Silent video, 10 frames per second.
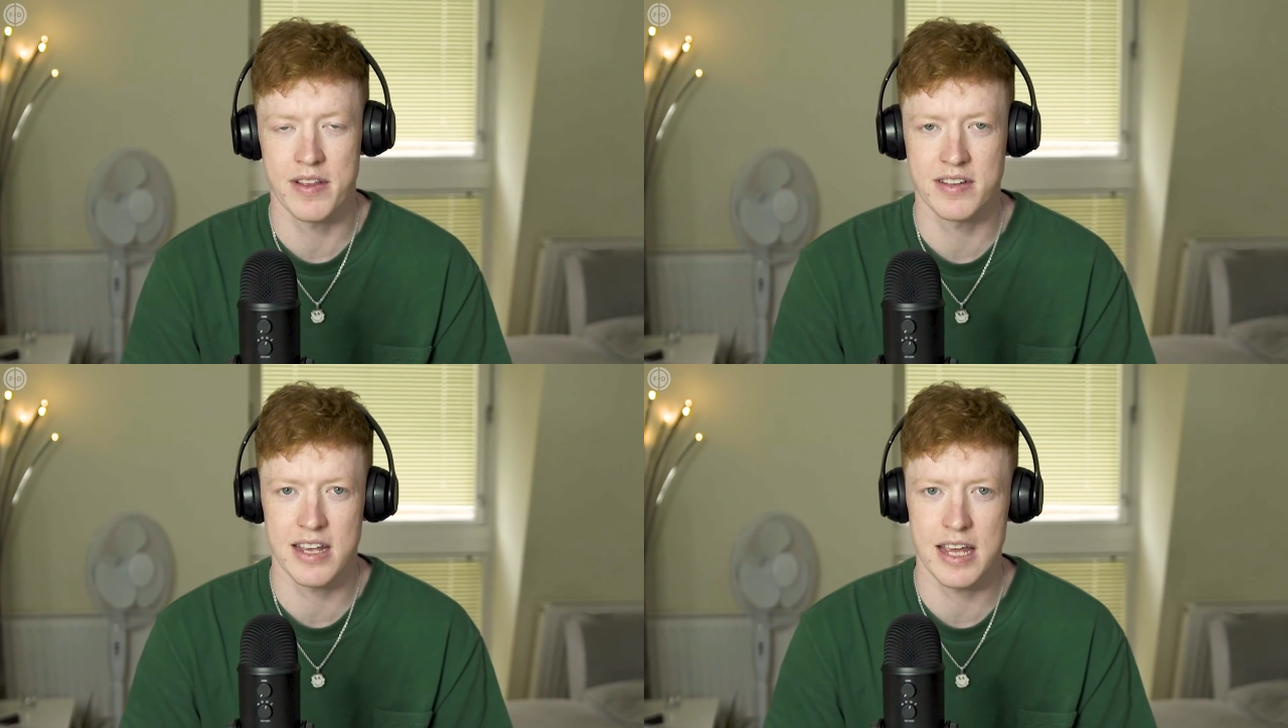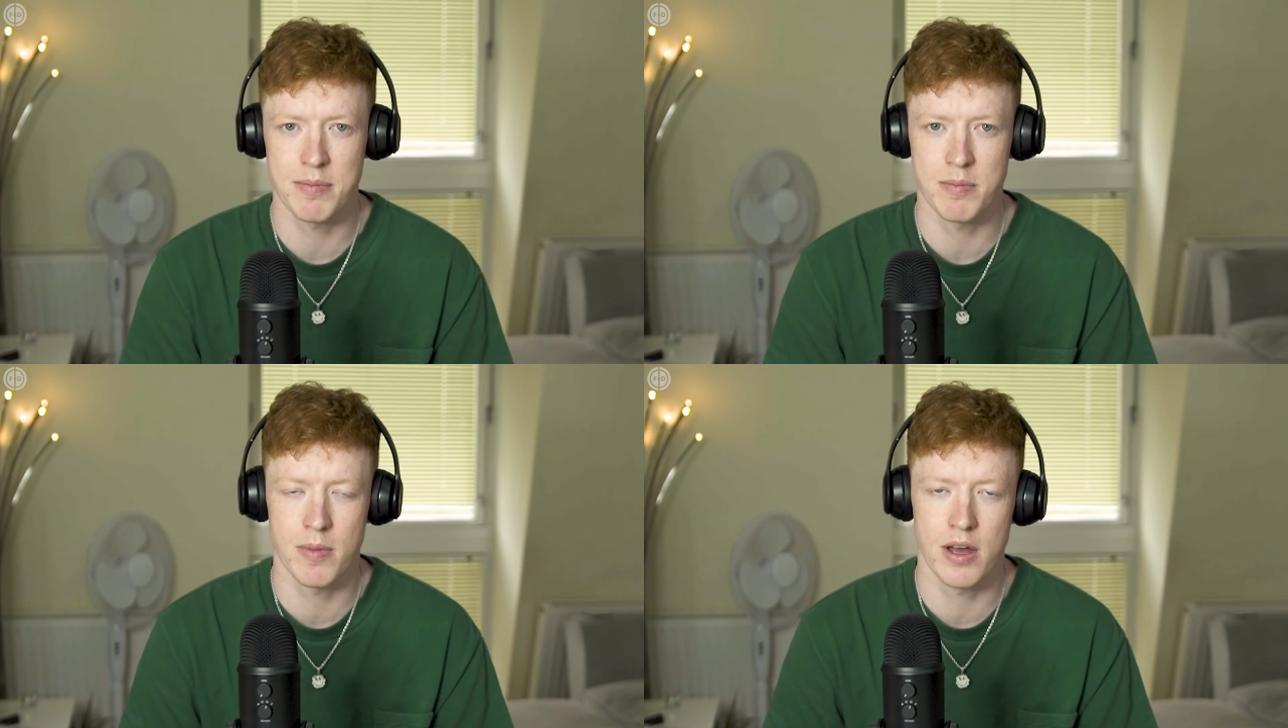in the
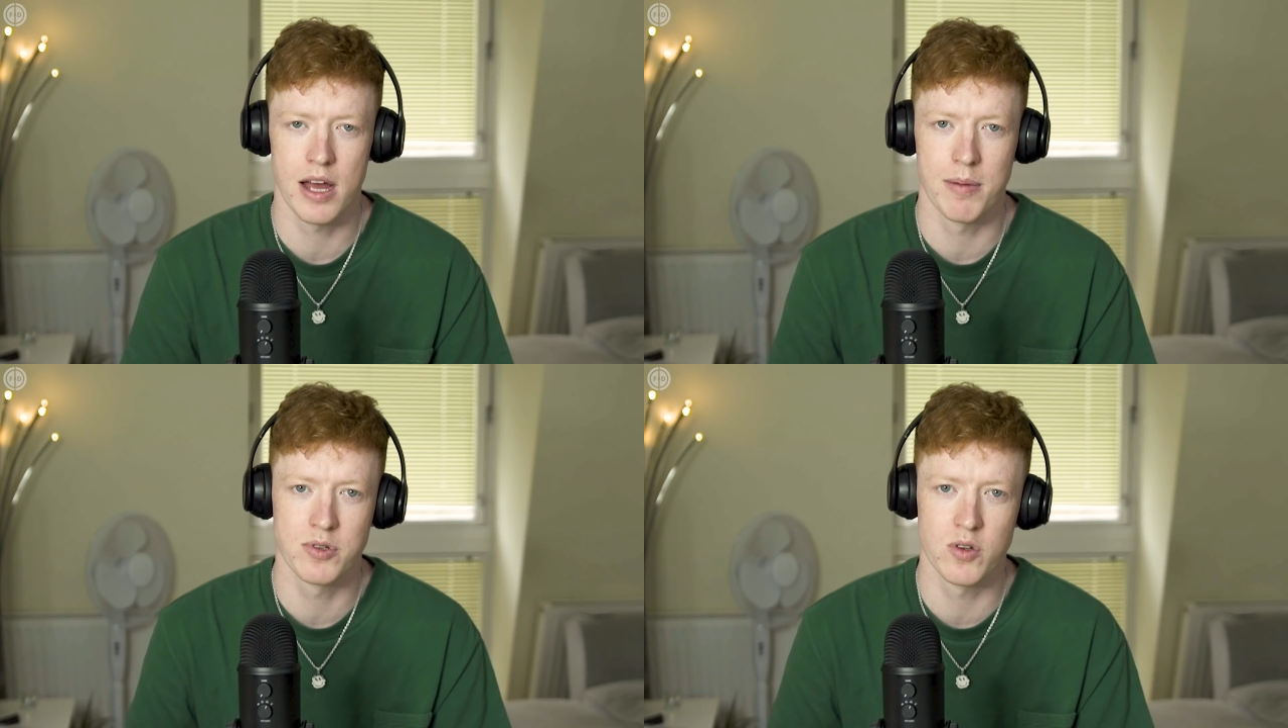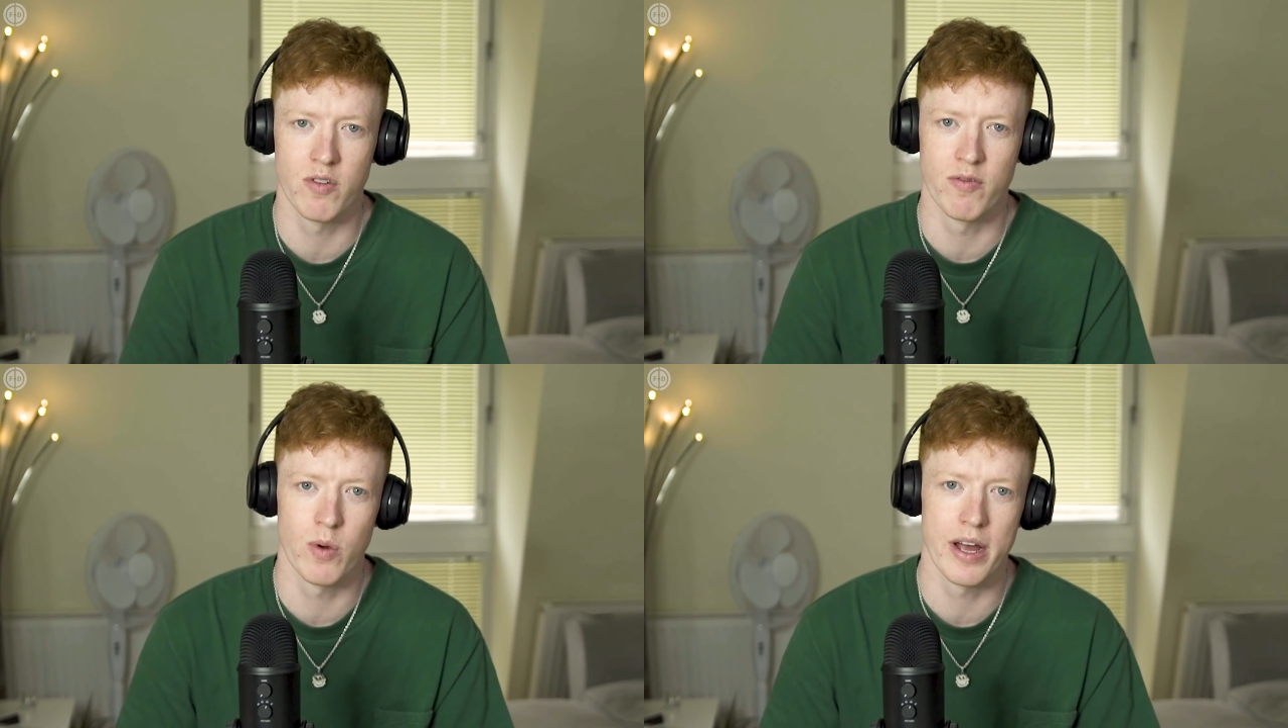same um, sort
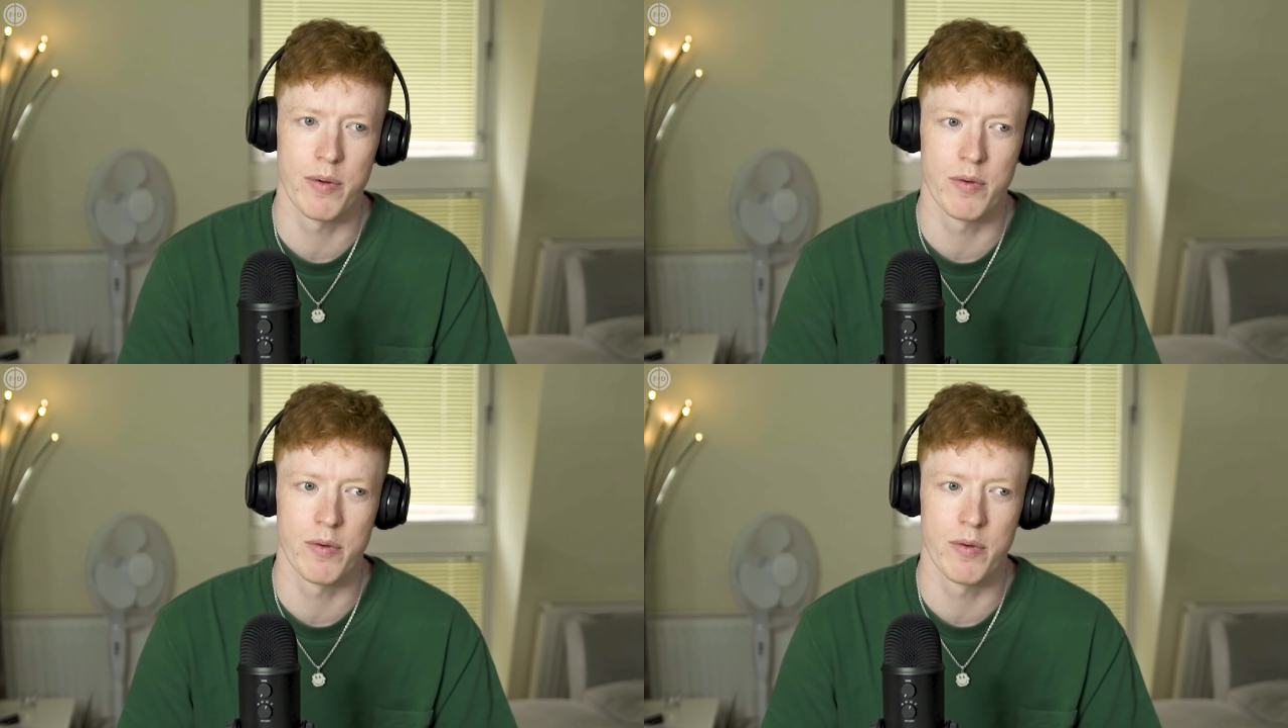of way.